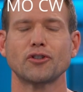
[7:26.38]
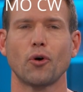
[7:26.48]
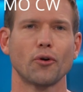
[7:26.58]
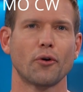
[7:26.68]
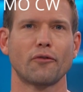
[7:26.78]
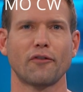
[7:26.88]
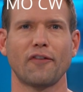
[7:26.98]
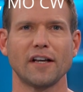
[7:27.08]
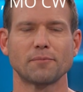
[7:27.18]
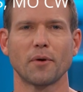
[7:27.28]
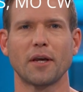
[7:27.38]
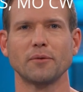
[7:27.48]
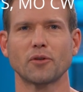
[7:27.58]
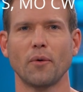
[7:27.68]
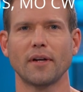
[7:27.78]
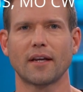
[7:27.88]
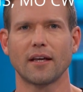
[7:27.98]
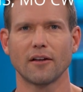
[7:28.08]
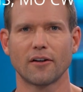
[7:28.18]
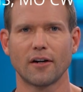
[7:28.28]
told her over Facebook he was going to
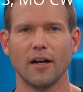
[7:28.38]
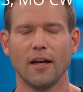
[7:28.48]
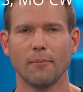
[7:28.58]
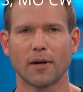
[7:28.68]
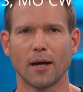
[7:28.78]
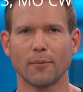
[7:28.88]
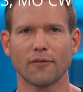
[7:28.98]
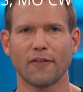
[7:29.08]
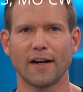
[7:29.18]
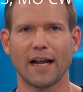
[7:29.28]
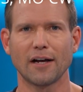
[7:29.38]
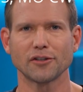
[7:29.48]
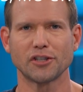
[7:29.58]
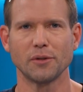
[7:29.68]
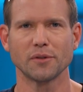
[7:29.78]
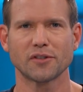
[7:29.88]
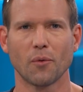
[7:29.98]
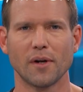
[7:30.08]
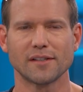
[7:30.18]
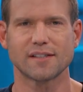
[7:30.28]
kill her, but come to find out, she was the
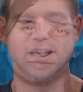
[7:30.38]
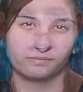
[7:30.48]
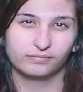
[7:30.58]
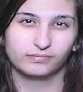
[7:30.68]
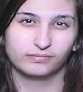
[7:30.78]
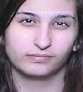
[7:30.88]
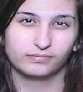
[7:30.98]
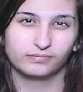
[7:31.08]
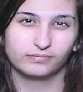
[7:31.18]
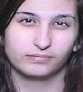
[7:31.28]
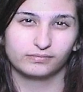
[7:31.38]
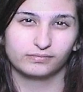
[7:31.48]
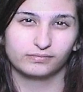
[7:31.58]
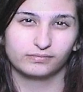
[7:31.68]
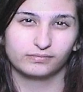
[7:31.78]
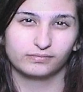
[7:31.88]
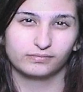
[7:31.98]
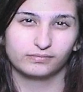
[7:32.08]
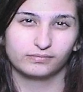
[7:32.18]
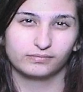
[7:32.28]
one sending the threats to
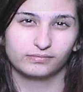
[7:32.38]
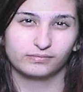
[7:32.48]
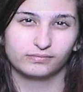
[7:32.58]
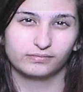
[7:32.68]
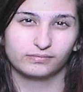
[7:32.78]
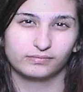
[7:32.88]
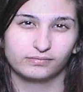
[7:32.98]
herself. She ended up